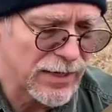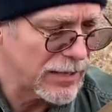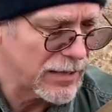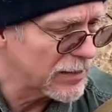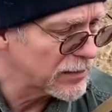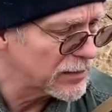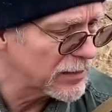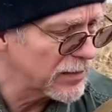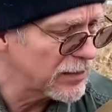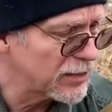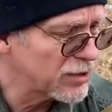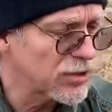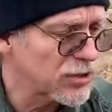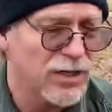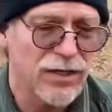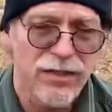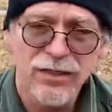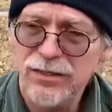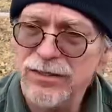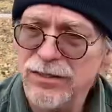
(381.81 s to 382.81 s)

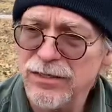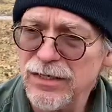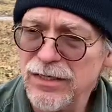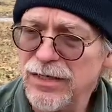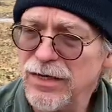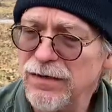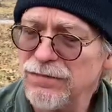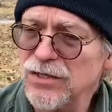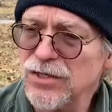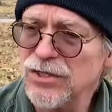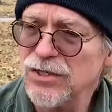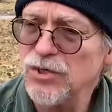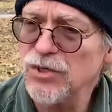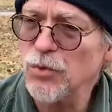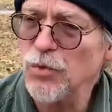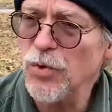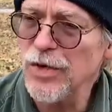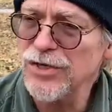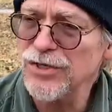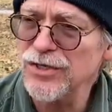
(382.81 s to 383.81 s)
SHTF
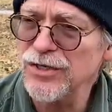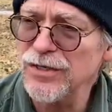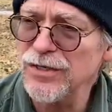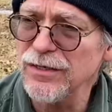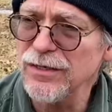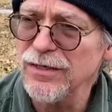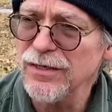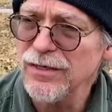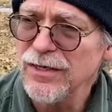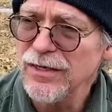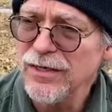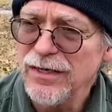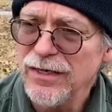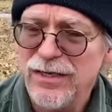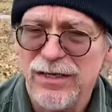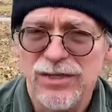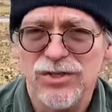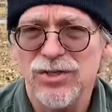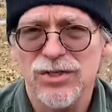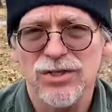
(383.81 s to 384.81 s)
situation.
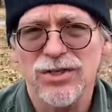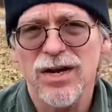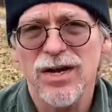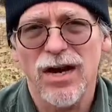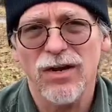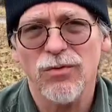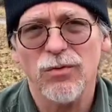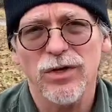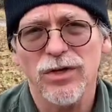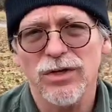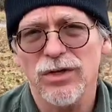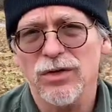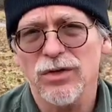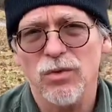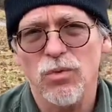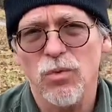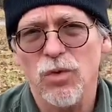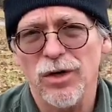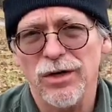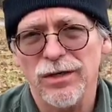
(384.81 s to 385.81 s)
It's just not really going to
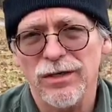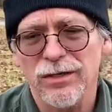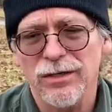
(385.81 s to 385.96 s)
work.